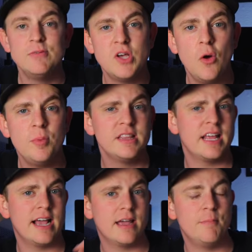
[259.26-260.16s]
I was hoping
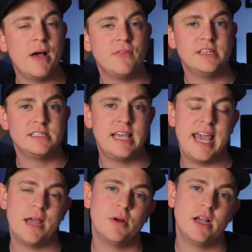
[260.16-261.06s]
that I could mount this
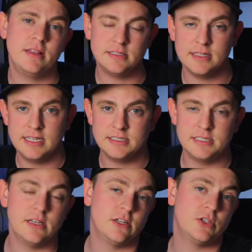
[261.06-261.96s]
camera and these
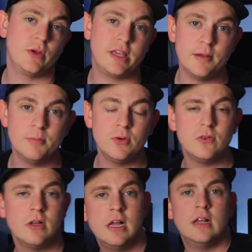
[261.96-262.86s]
lenses onto a
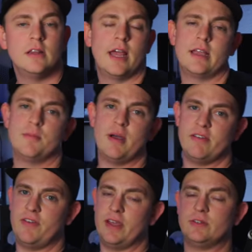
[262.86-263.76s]
gimbal, like
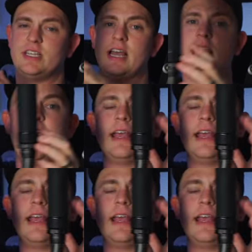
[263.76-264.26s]
my Feotech